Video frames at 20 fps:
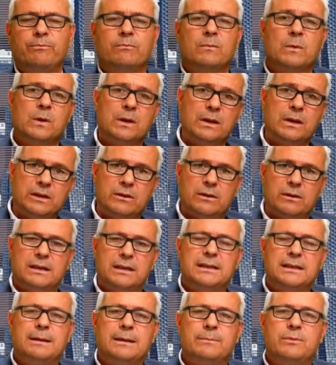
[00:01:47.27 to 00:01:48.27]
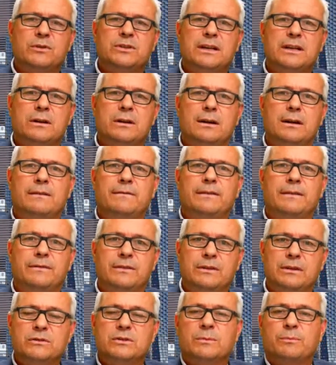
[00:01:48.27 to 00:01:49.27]
you'll get 10% off if you
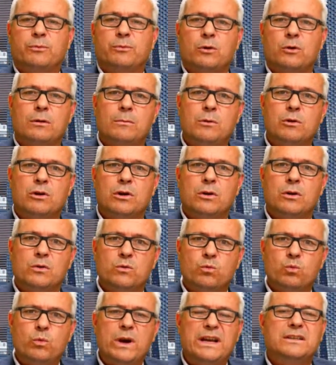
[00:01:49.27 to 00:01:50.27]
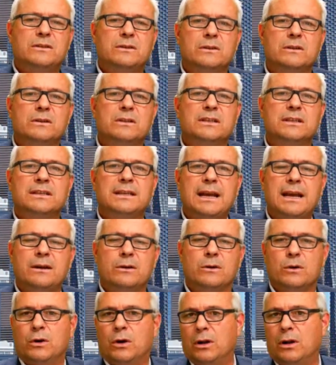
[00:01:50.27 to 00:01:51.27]
use the promo code Western Standard,
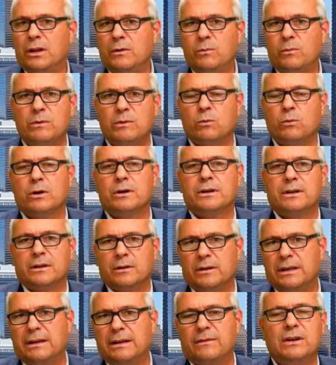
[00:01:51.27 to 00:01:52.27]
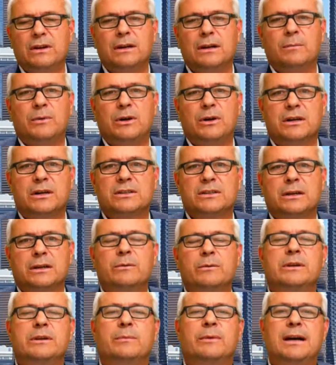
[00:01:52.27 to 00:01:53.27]
all in one word. They'll give you a little box there when
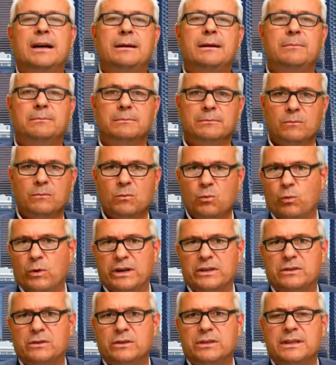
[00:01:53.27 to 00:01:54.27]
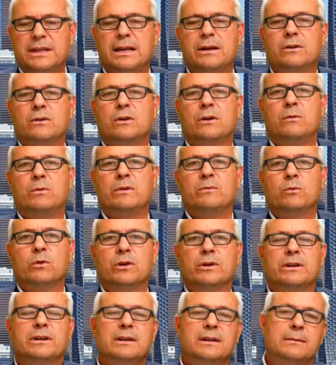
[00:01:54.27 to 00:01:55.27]
you buy it. Western Standard, all one
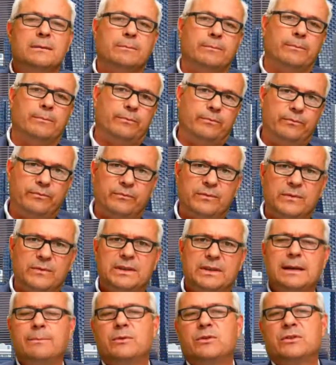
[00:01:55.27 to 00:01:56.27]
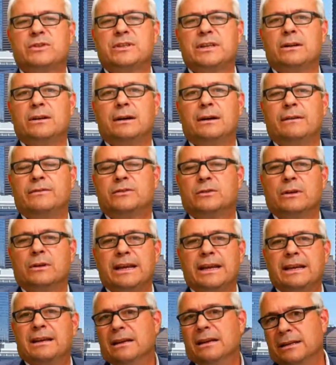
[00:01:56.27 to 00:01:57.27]
word. 10% off. So
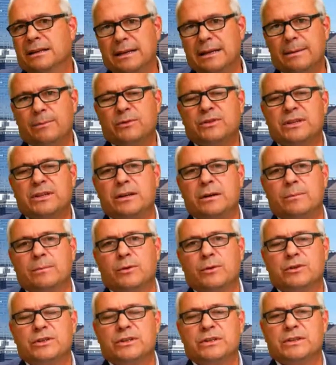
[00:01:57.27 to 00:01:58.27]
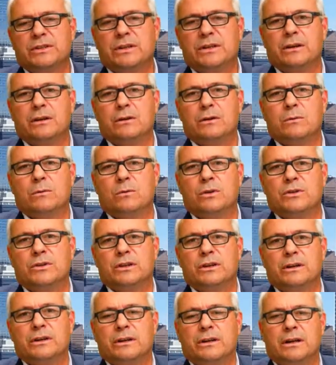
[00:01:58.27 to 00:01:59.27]
hey, 10% of your purchase is going to go towards a
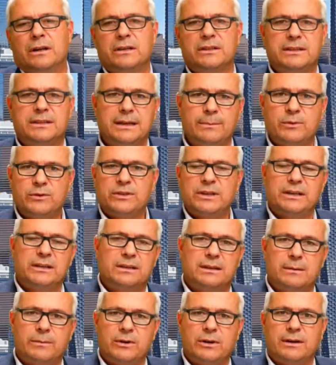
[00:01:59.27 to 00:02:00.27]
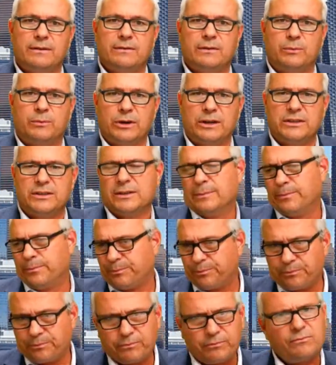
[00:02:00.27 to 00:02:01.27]
good cause. 10% is coming off the price.
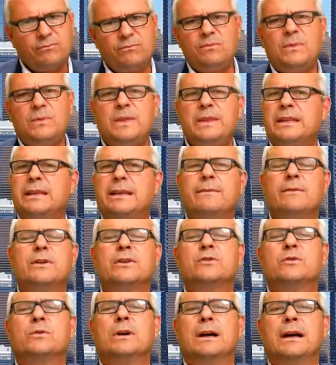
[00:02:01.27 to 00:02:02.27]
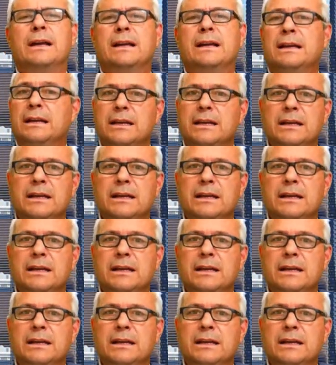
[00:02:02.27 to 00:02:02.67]
Give it a try. It's